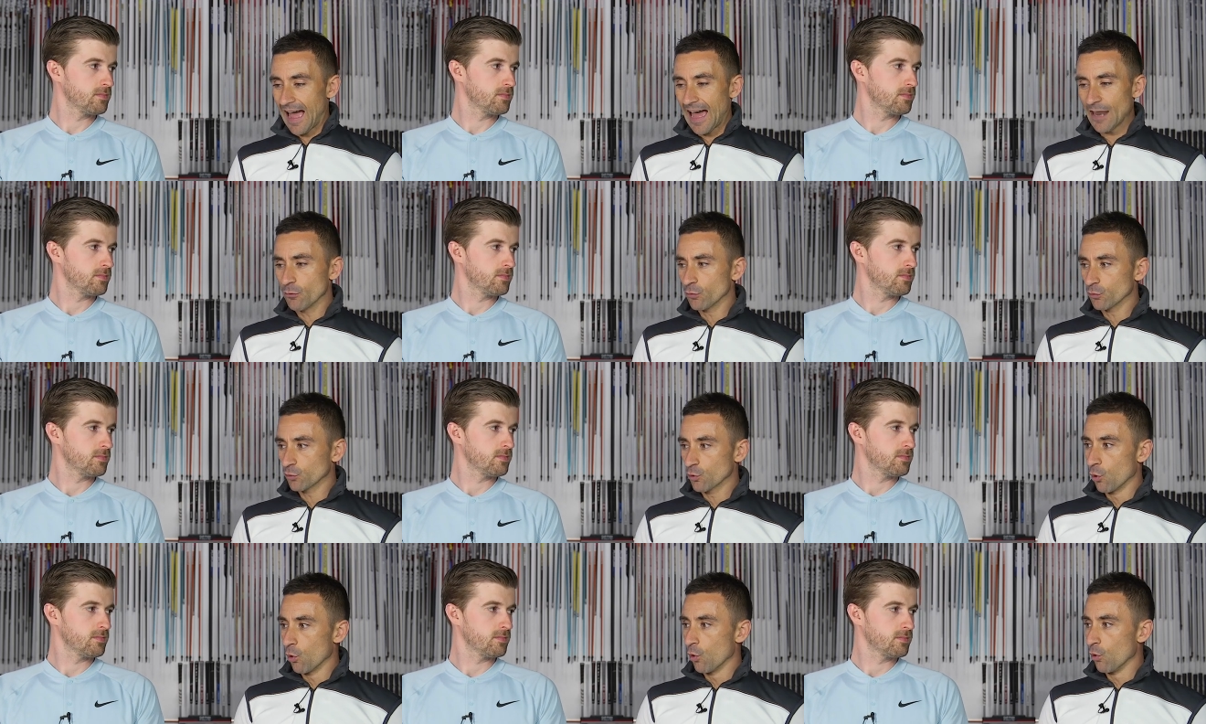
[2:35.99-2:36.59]
Speaker 1: I
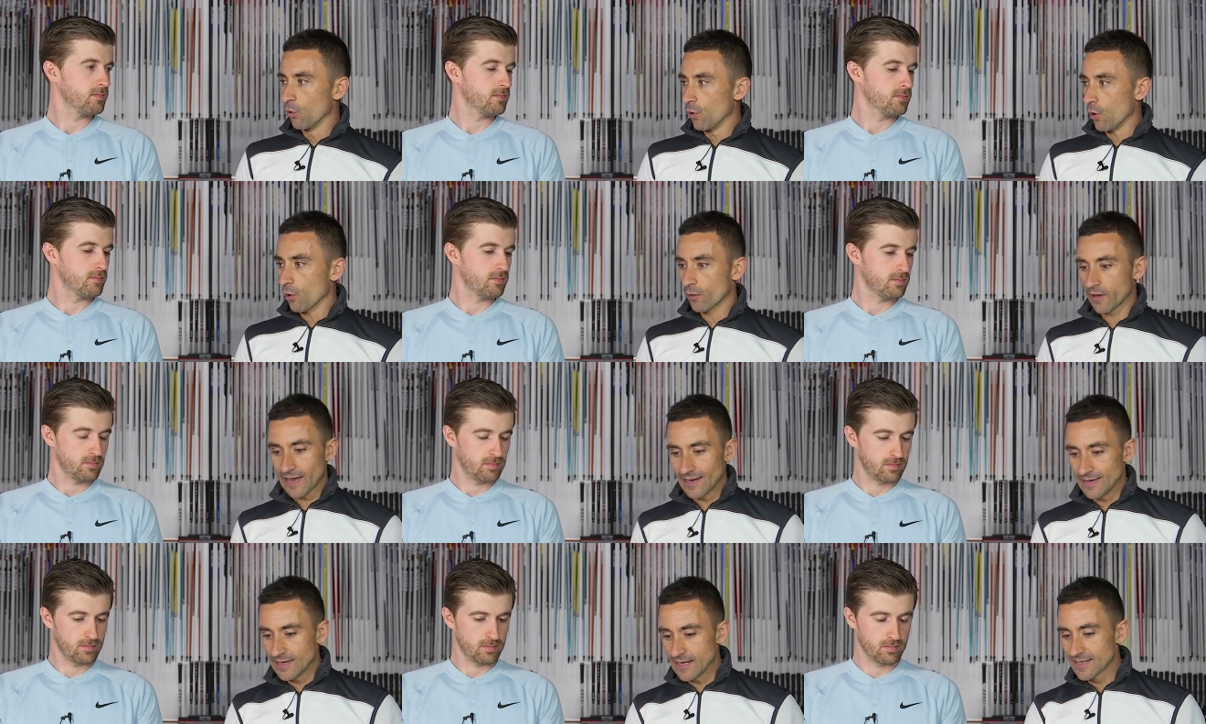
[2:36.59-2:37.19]
don't go,
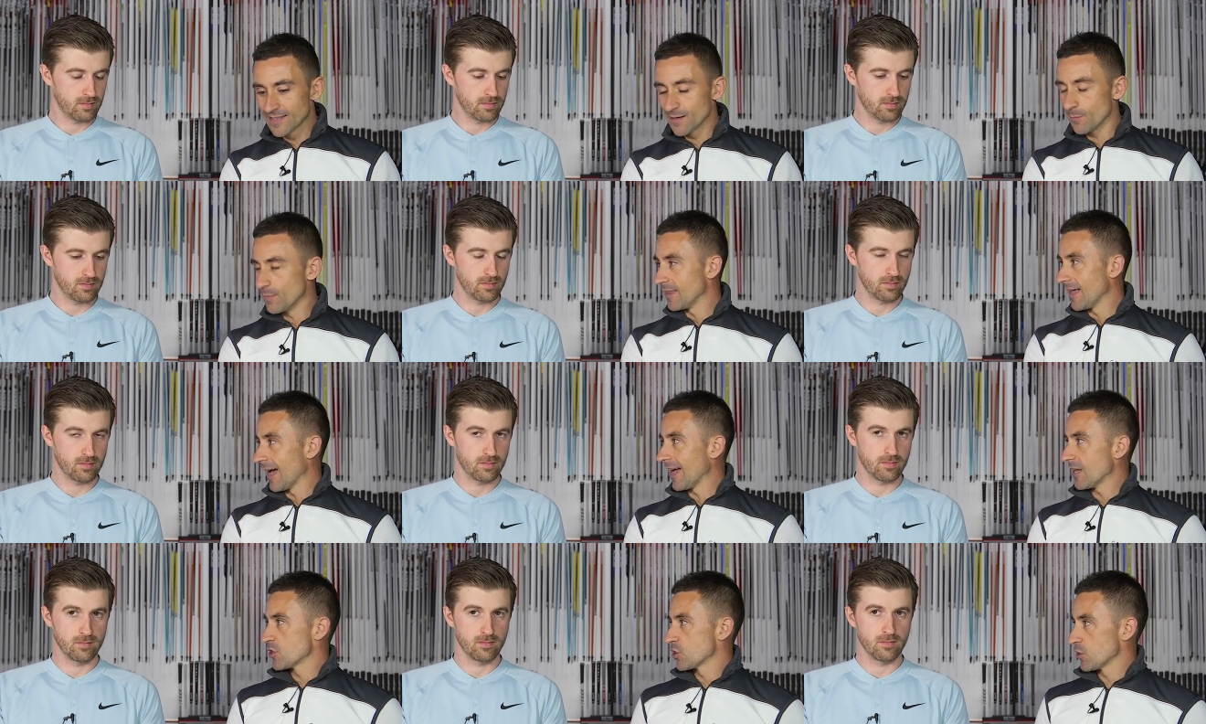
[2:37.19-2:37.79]
okay, it needs to be
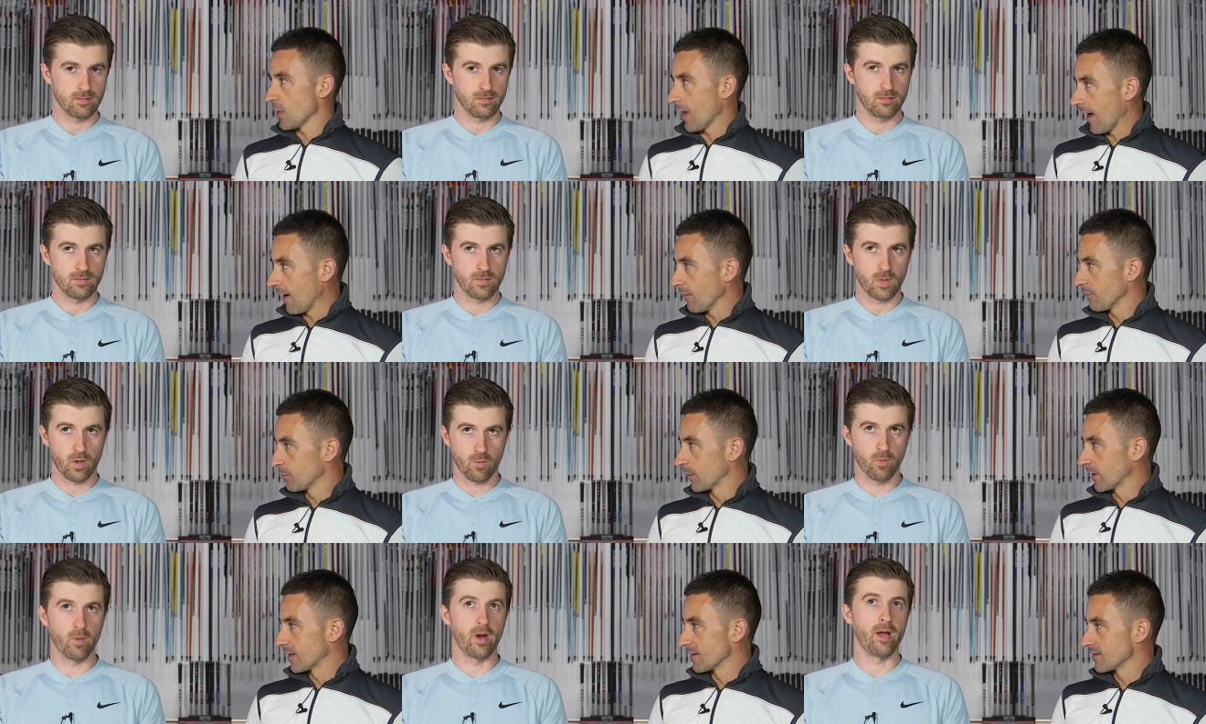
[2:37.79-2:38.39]
that
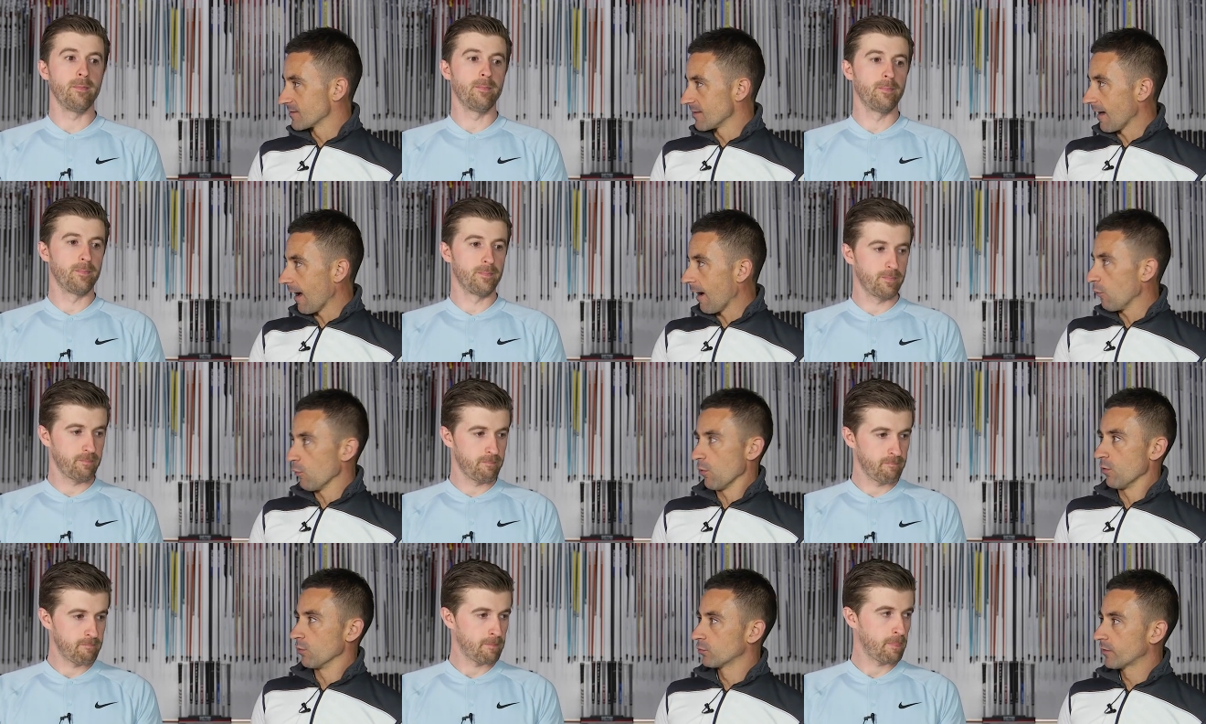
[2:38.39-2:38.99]
shaft because right.
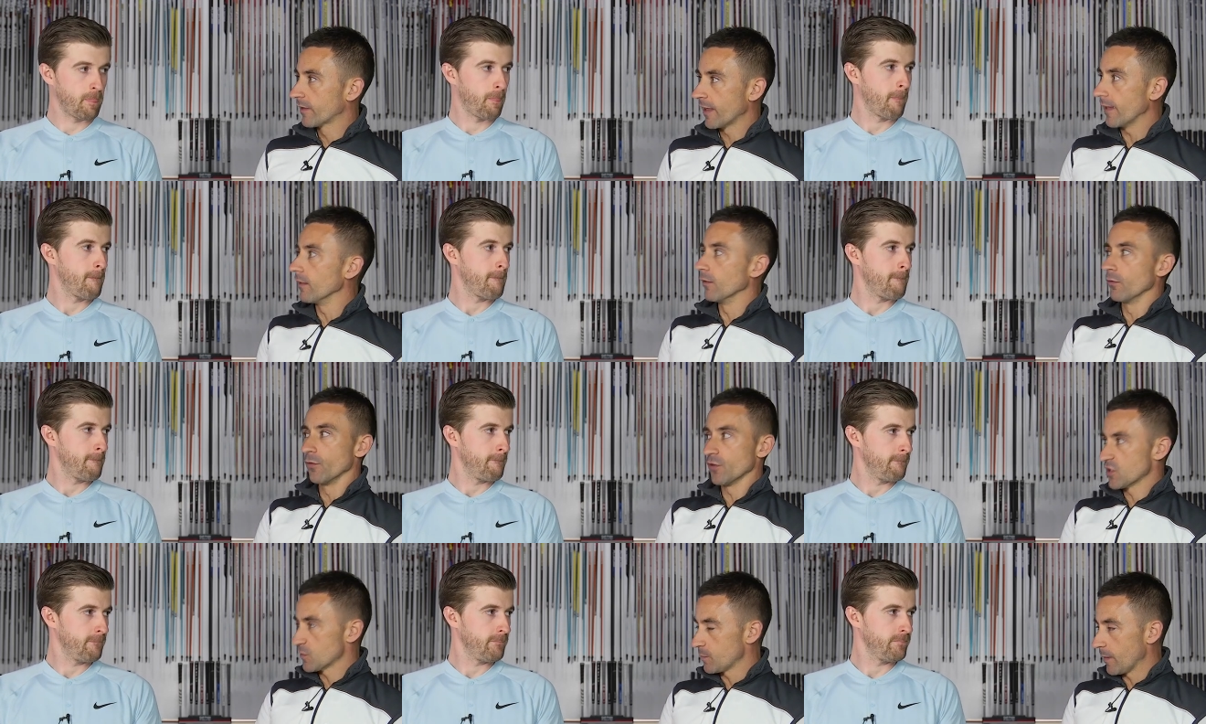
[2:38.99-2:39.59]
that will
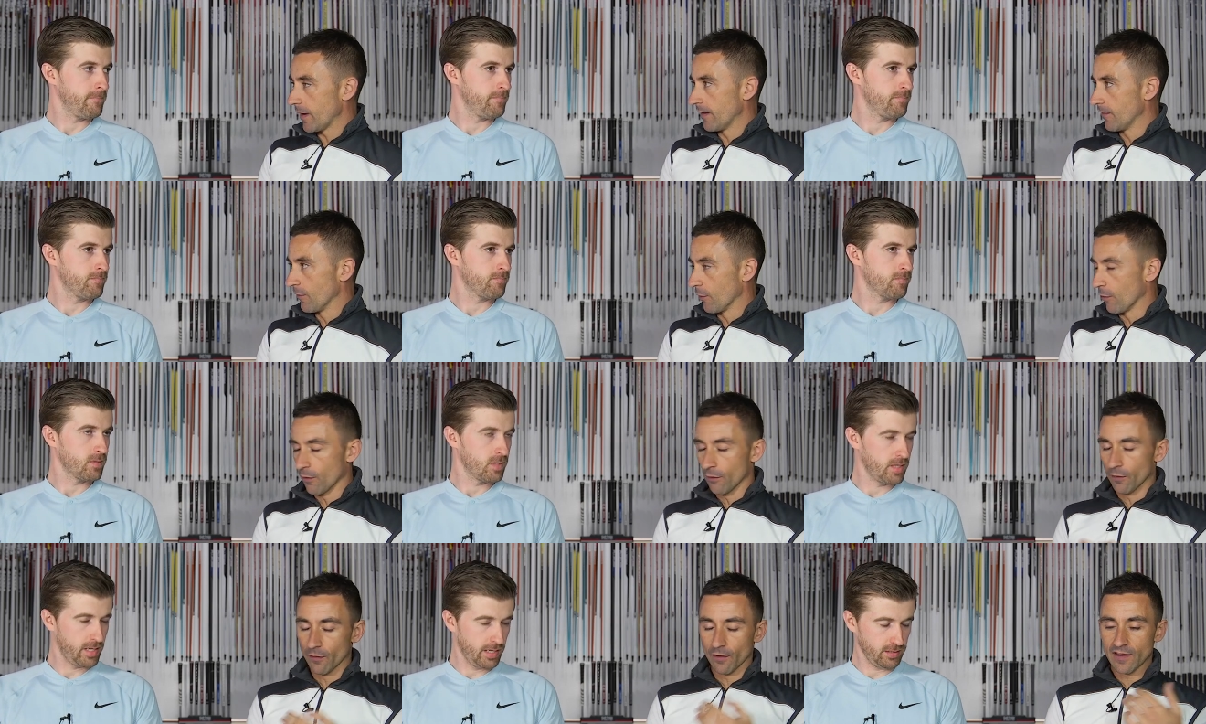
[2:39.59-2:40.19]
kill the spin
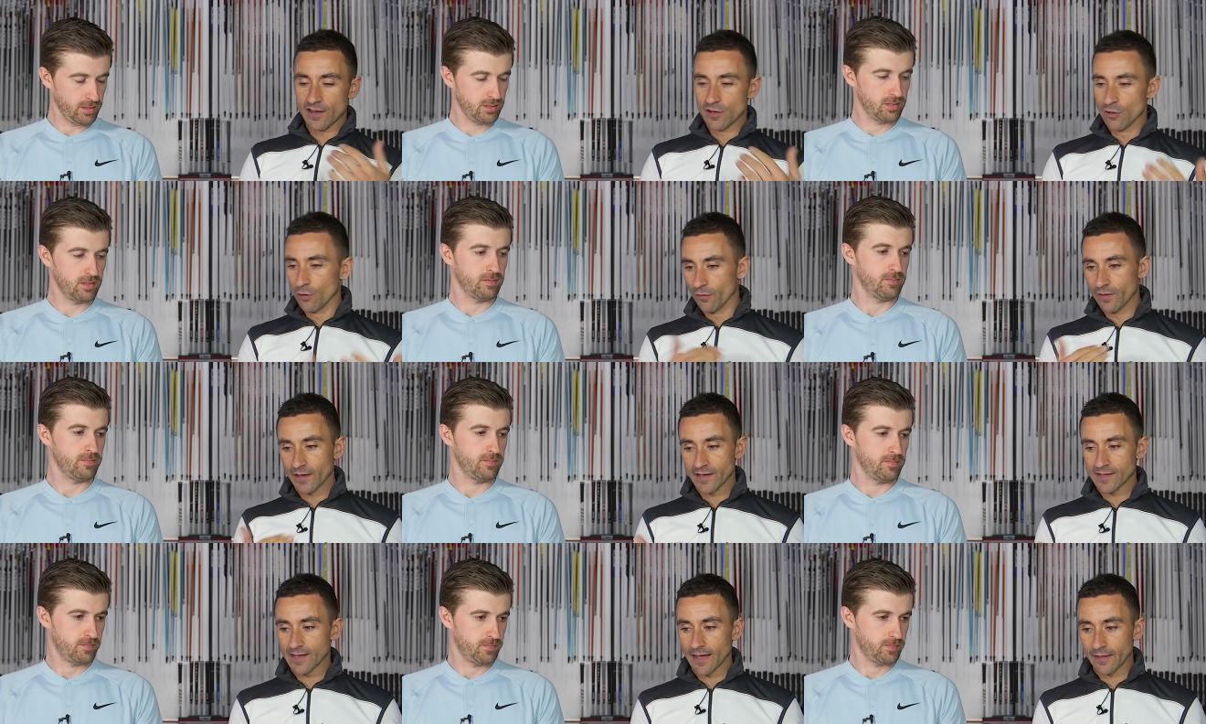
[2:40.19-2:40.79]
or, yes. you
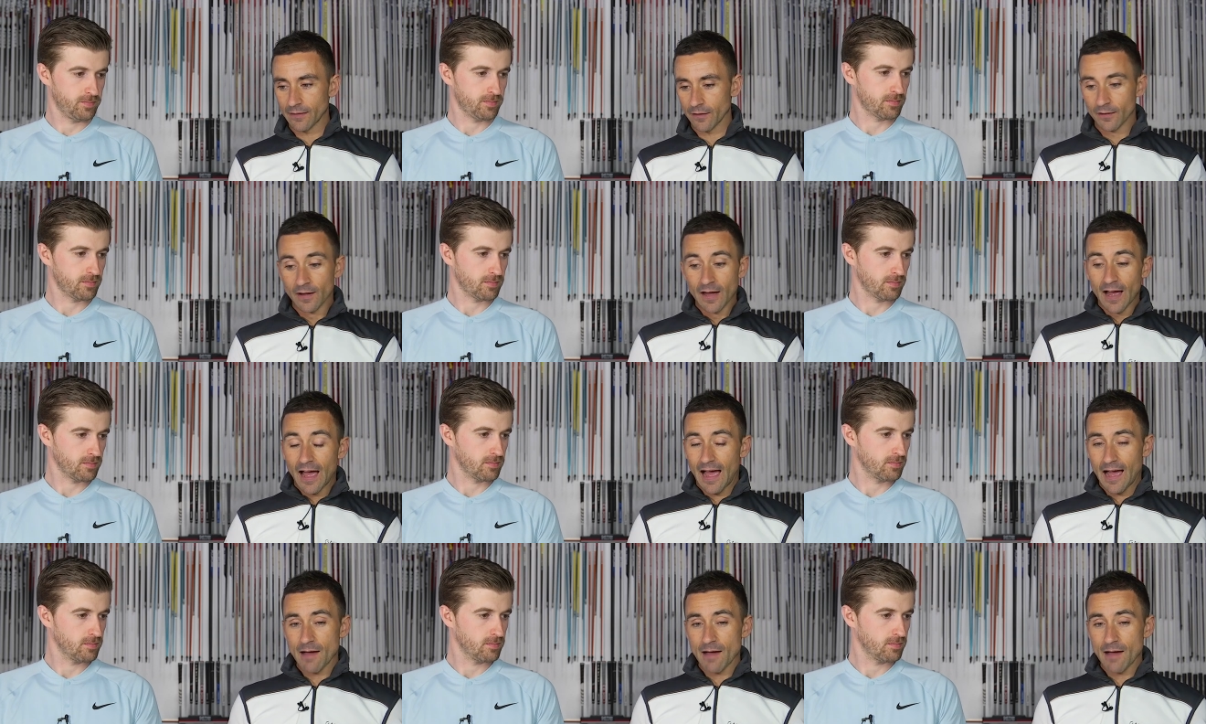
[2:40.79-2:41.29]
know, this, that, and that.